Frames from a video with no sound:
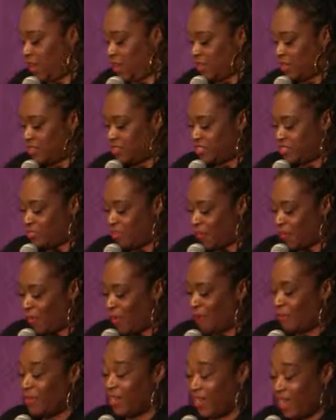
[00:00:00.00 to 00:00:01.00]
And so
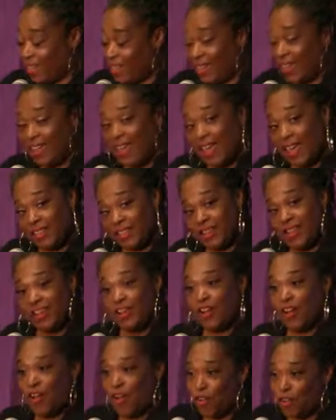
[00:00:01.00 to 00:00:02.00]
I'm glad that
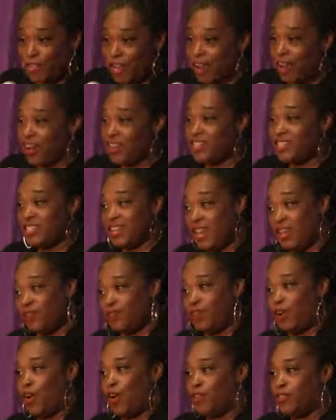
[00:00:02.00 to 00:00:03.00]
Kathleen called out our state
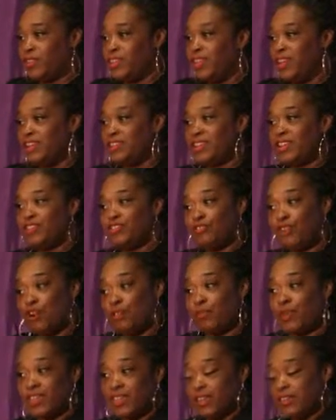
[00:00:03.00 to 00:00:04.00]
for all the things that's
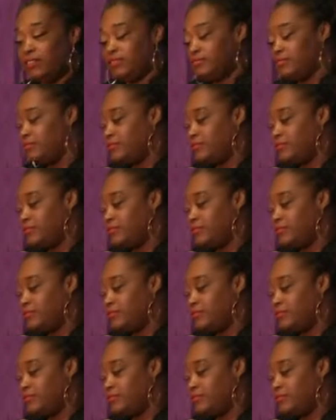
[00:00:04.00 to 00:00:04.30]
wrong with it.